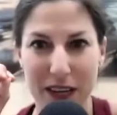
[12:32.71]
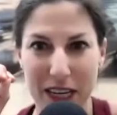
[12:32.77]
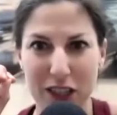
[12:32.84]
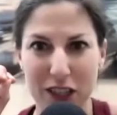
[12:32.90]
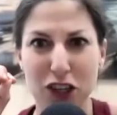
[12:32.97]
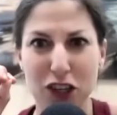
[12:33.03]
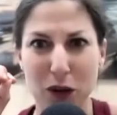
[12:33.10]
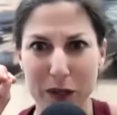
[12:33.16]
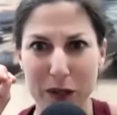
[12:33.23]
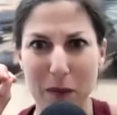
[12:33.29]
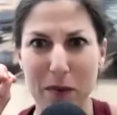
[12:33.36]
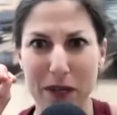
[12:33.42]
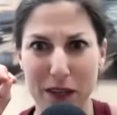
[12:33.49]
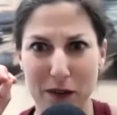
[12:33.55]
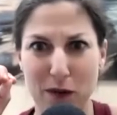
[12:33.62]
It shows up
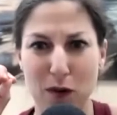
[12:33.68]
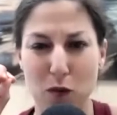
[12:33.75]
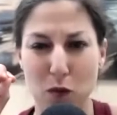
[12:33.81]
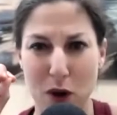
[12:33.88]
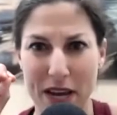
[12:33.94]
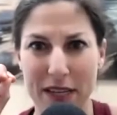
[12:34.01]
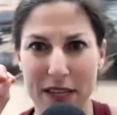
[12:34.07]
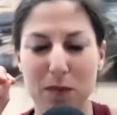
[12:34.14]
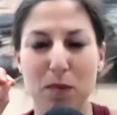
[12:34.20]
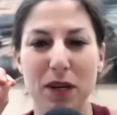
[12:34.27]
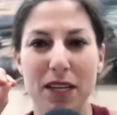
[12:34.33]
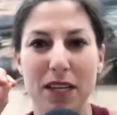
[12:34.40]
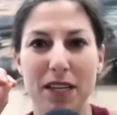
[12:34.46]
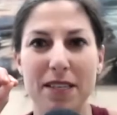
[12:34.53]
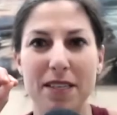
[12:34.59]
in different ways, but
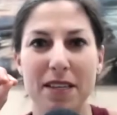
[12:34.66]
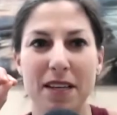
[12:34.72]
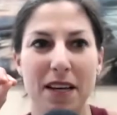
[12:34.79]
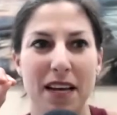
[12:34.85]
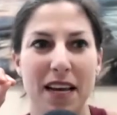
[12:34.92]
it's,